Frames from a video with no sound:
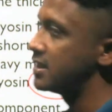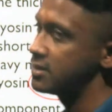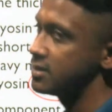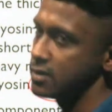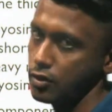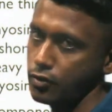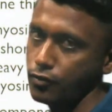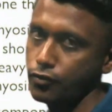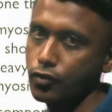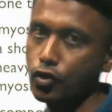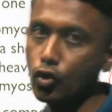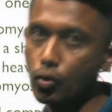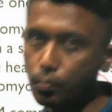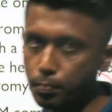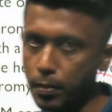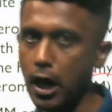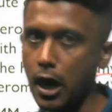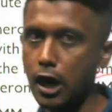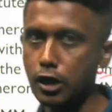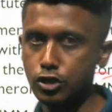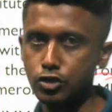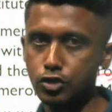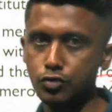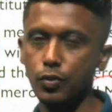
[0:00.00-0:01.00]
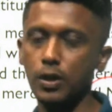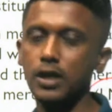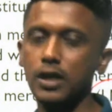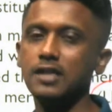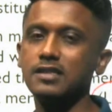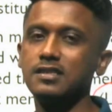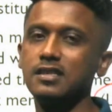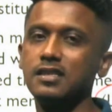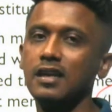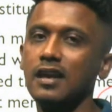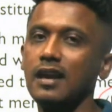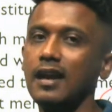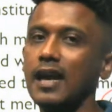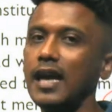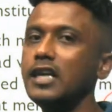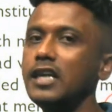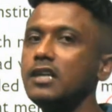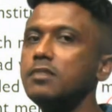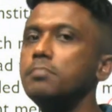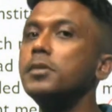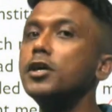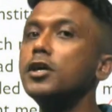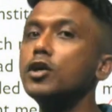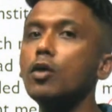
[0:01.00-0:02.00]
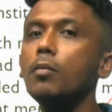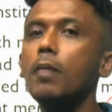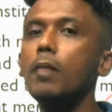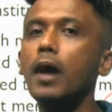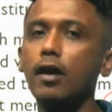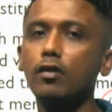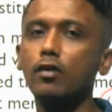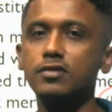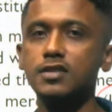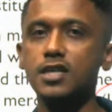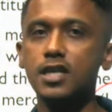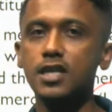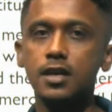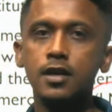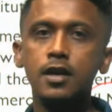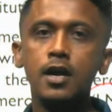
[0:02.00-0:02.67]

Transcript: of two parts. One is light meromyosin